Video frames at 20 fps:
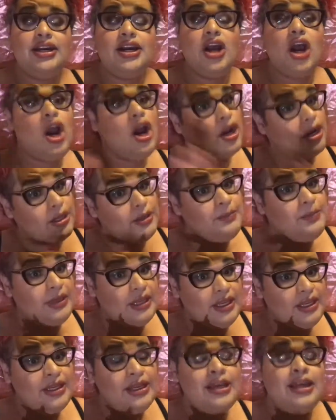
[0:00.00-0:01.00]
Cardi
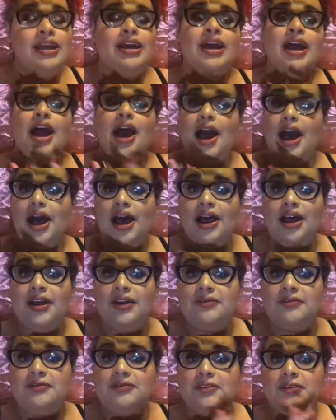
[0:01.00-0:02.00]
B
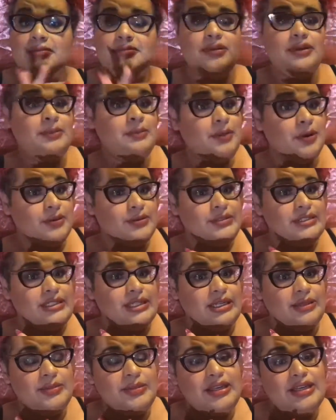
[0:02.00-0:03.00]
for
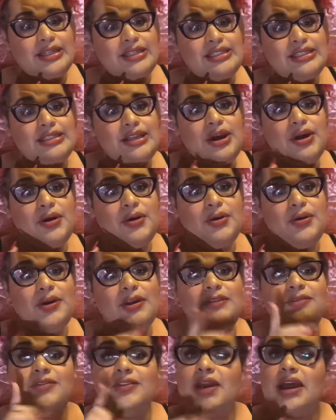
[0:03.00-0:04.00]
reposting me. So
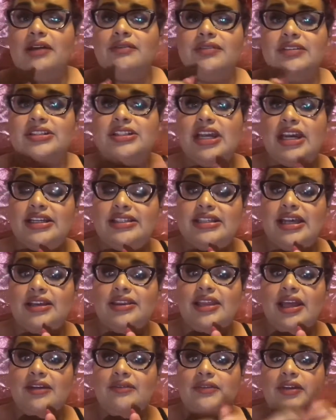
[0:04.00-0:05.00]
if you haven't checked
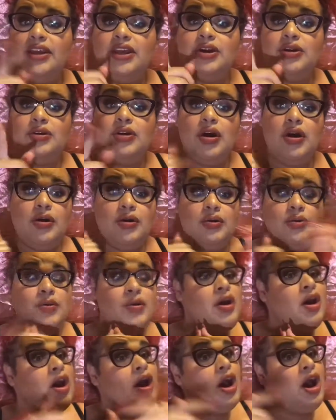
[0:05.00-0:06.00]
out that video,
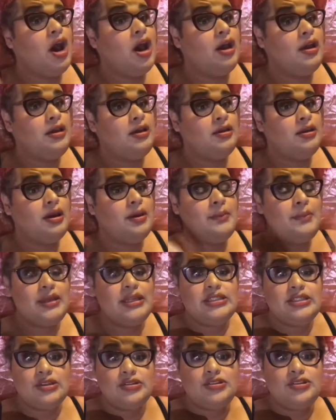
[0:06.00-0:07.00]
go on
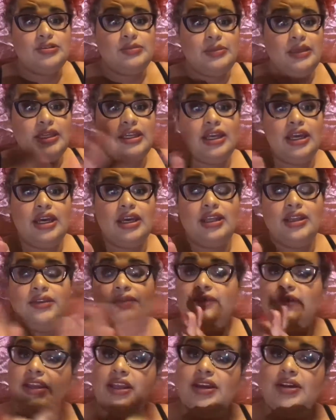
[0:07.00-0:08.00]
my social media.
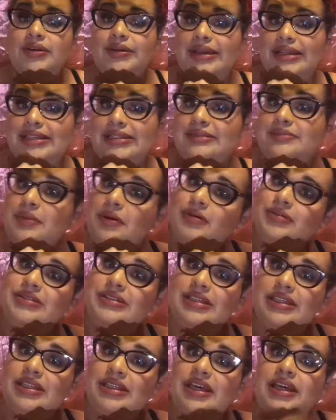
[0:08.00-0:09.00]
The video is
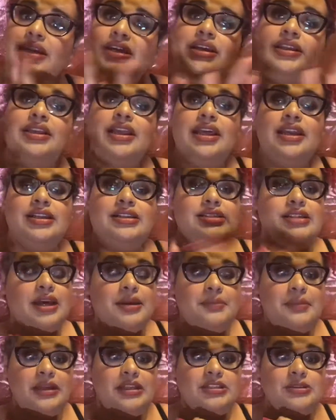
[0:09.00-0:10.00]
posted there and then it's
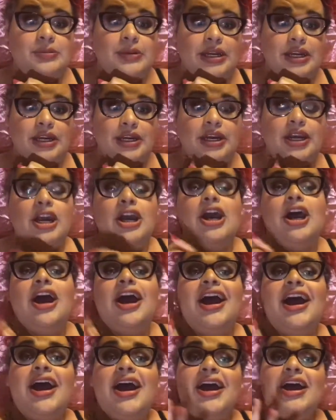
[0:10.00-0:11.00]
on my Twitter.
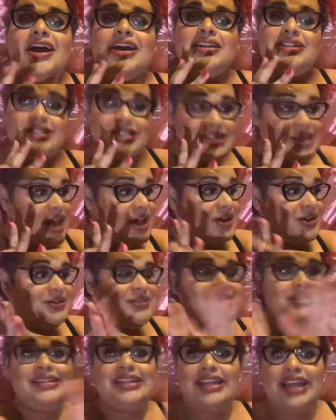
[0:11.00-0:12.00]

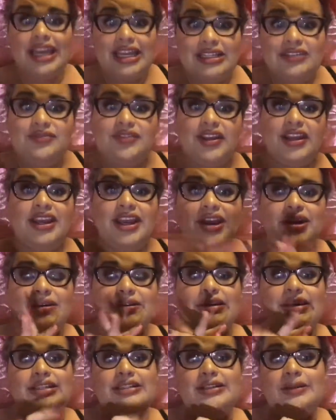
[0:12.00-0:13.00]
So today's
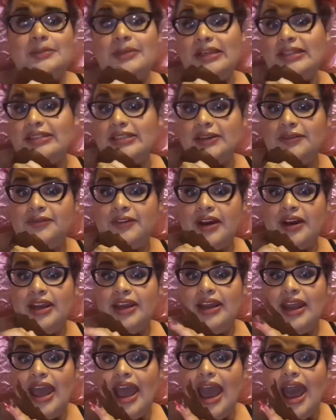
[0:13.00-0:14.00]
video is a bit
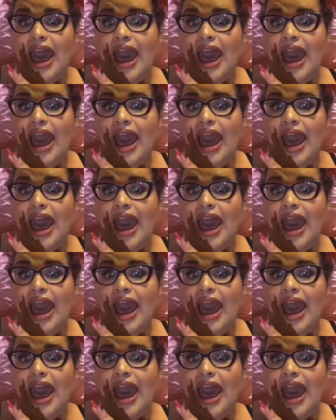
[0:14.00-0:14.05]
different.